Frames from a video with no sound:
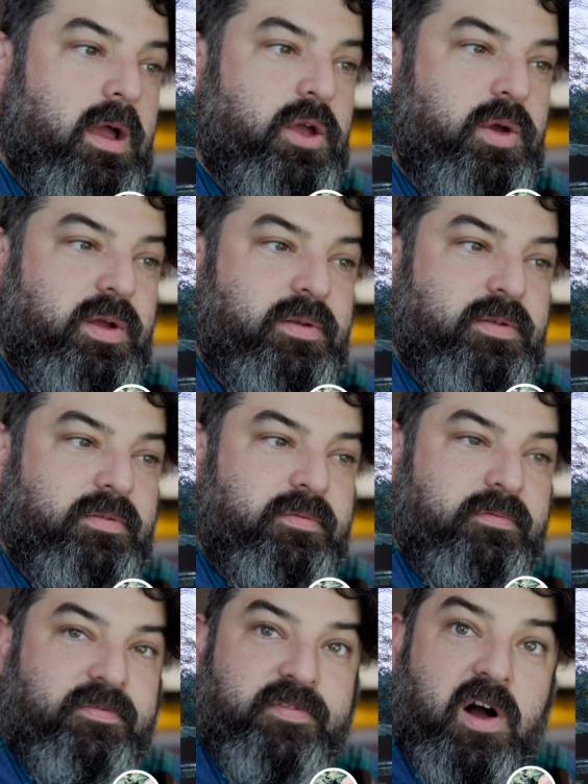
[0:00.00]
You
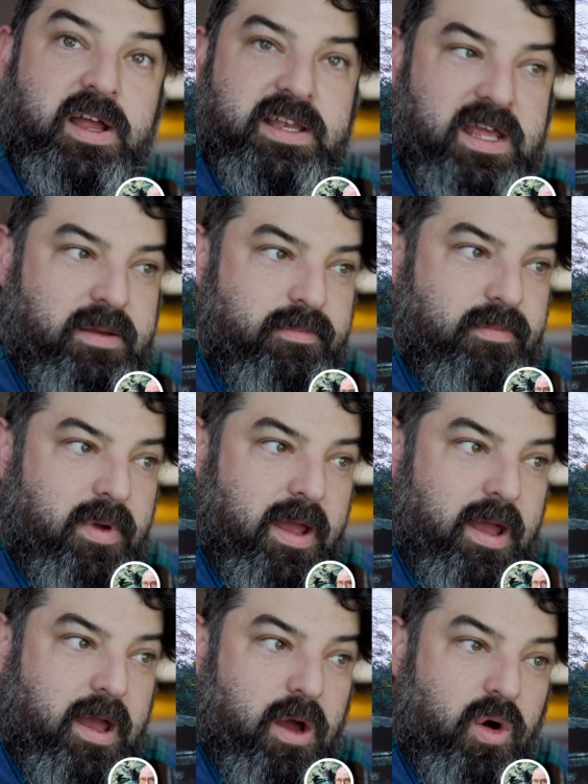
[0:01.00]
can find him
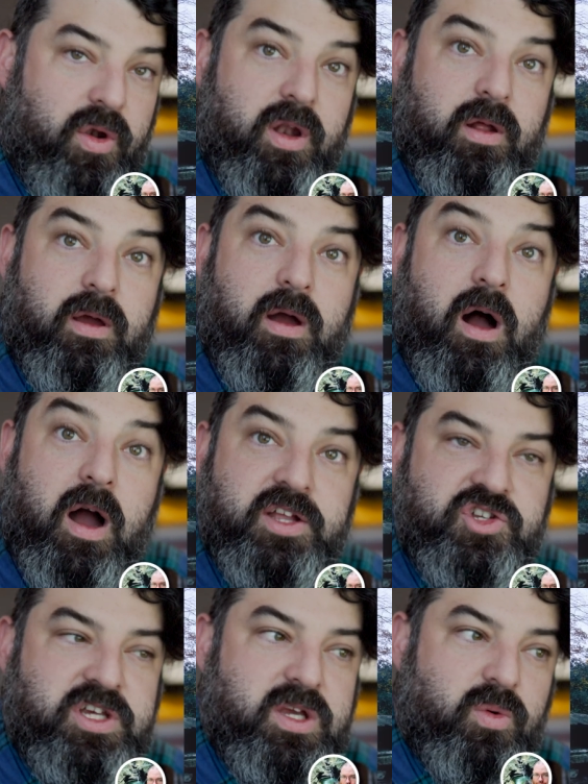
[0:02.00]
on
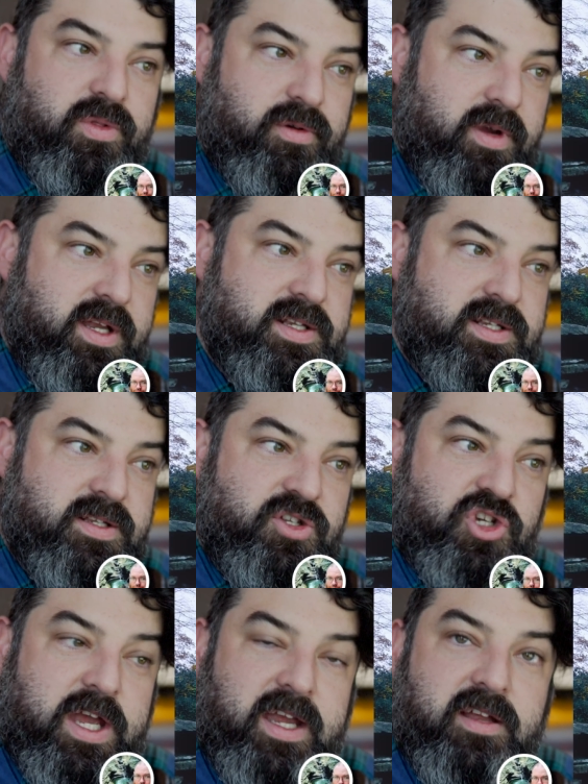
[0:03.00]
IG or Threads,
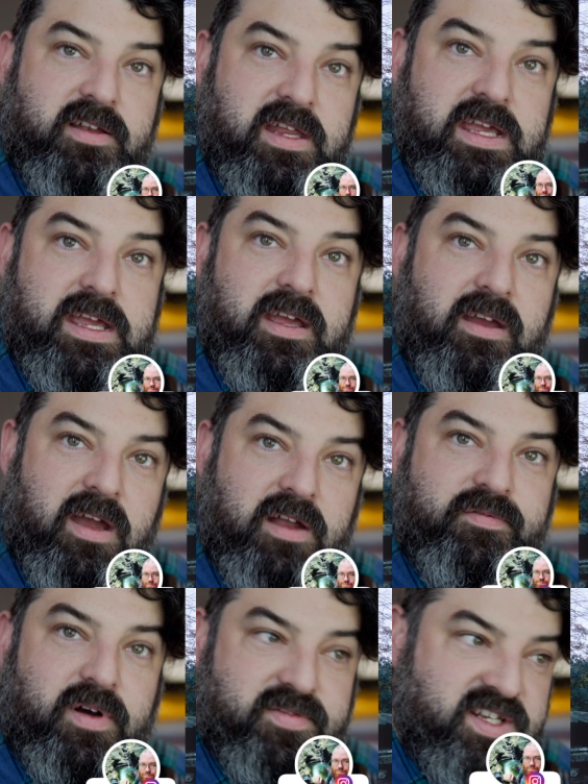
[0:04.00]
Jake
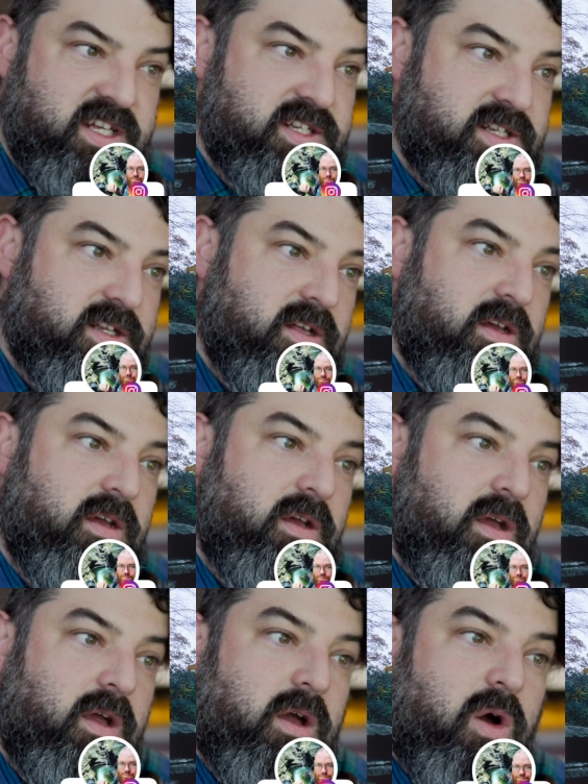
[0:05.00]
D856,
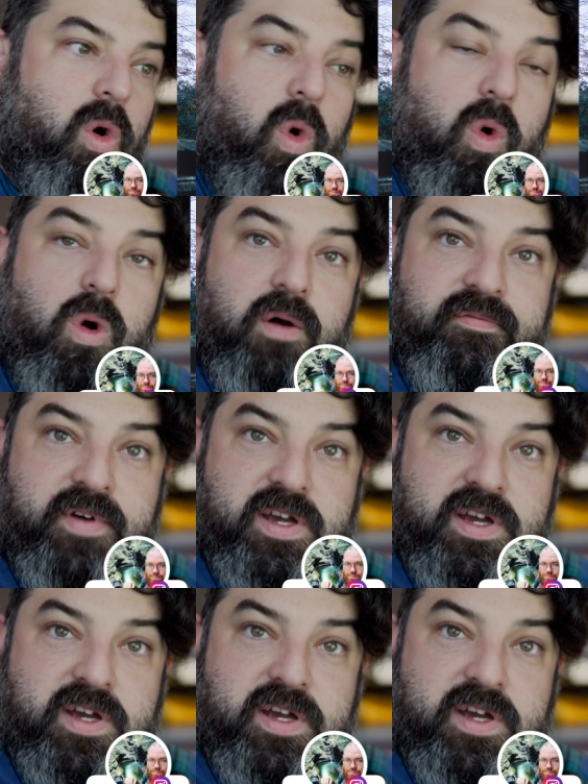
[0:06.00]
or on